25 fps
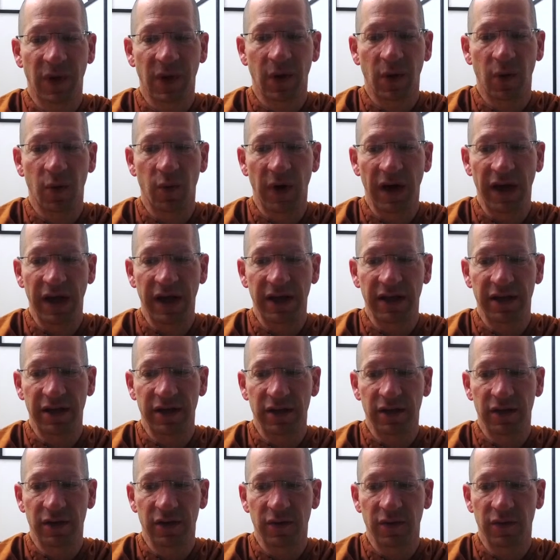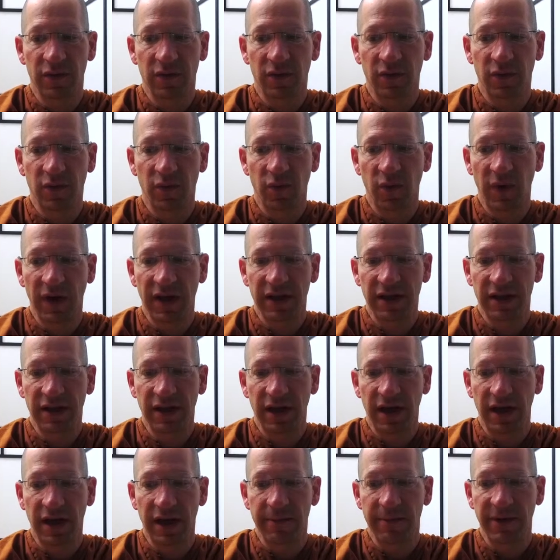when
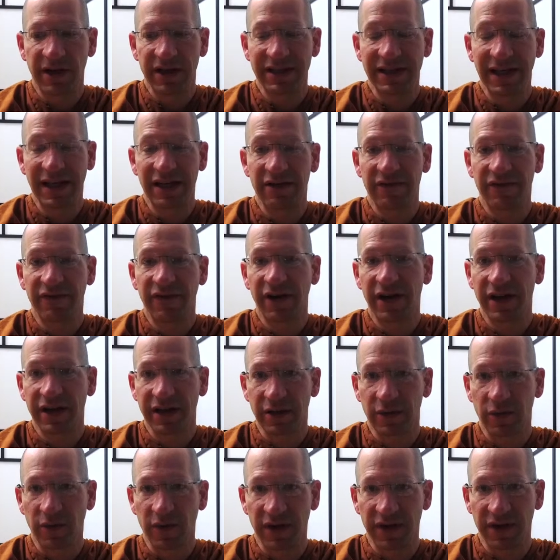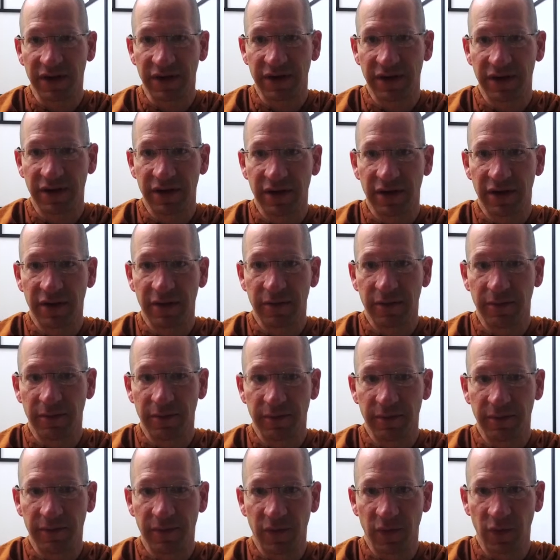I'm identifying with
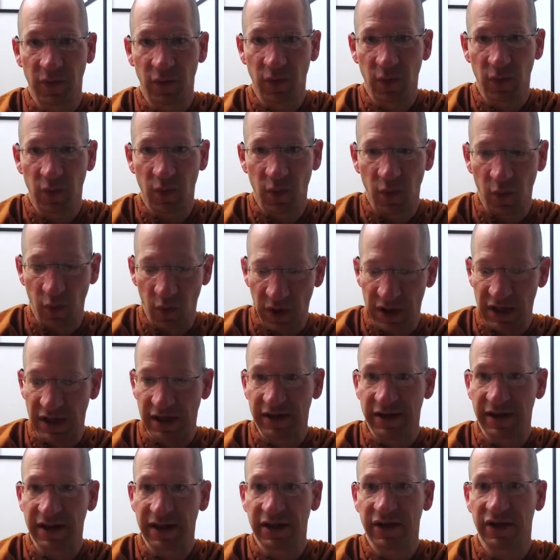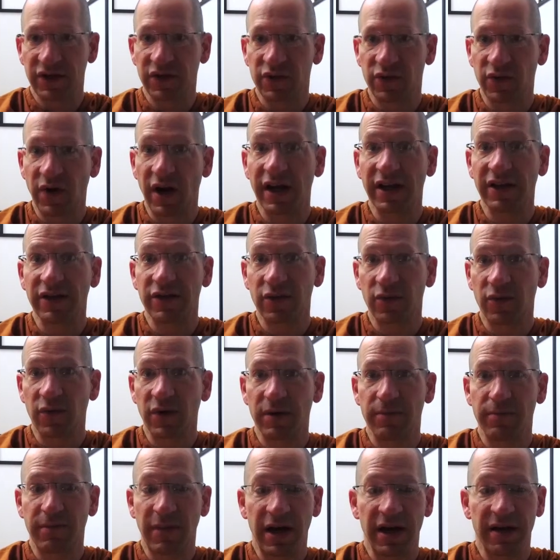what I think is right, or
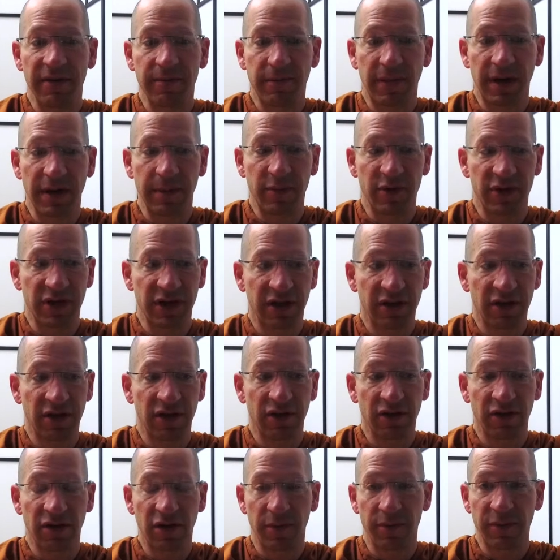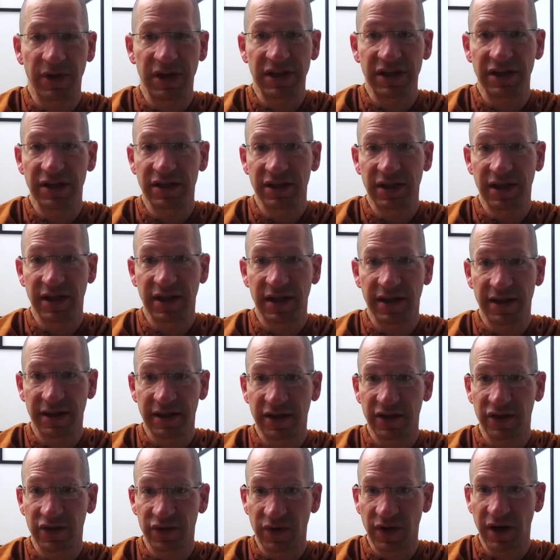what my particular opinion that I
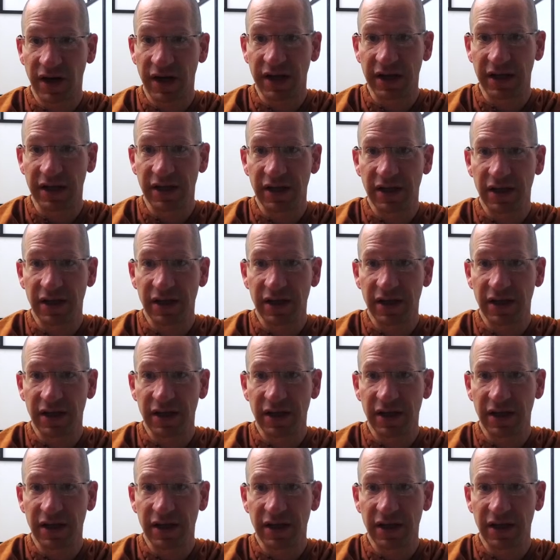think is right.